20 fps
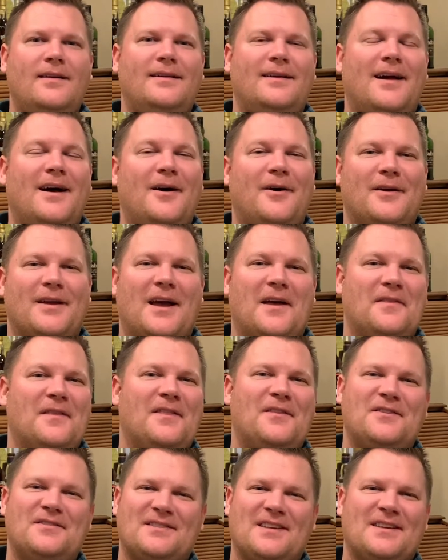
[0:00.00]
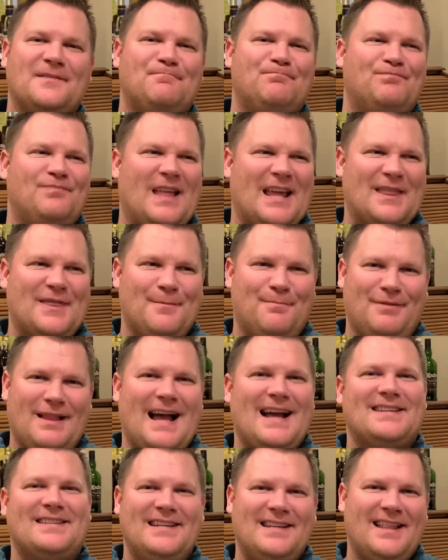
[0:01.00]
Oh yeah, then there's like the
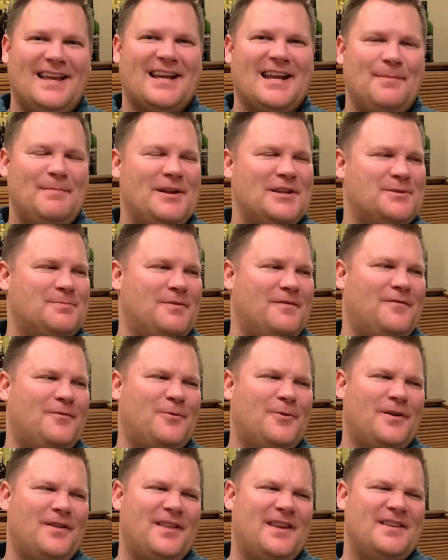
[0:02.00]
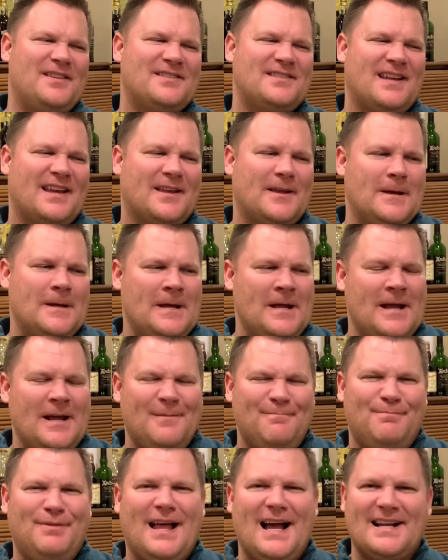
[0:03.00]
black tea, like I mentioned before. Then there's like
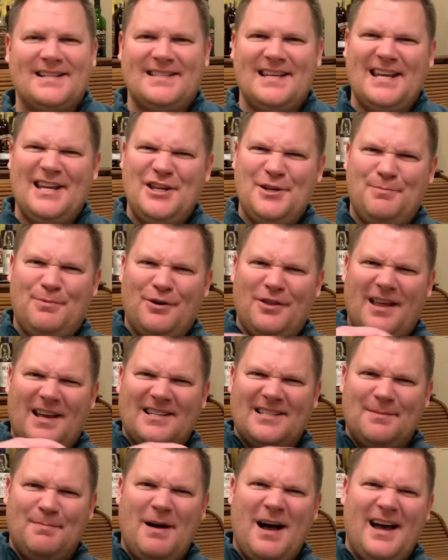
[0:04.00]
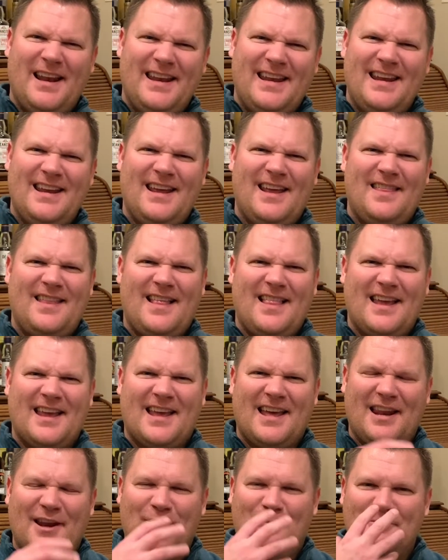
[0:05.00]
black tea, and you put like some honey, and that like
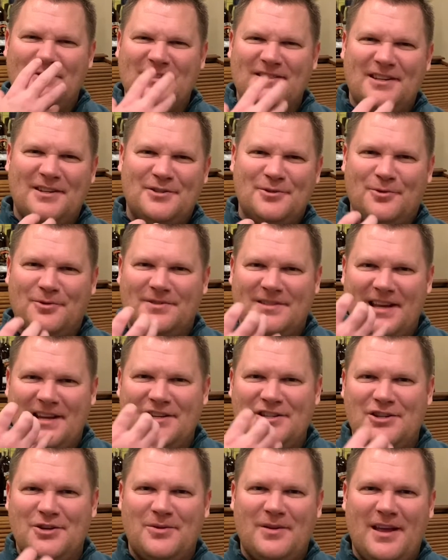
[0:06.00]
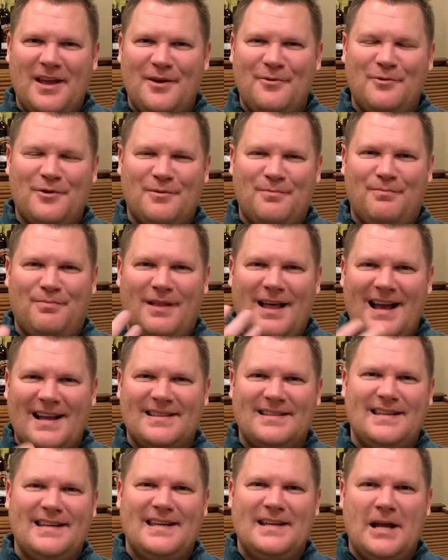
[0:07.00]
kind of the residual taste you get with black
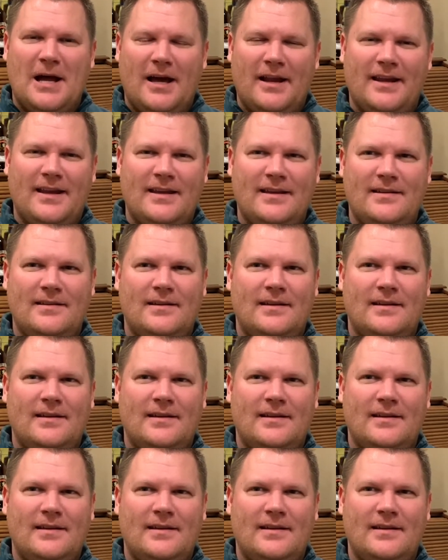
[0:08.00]
tea and honey,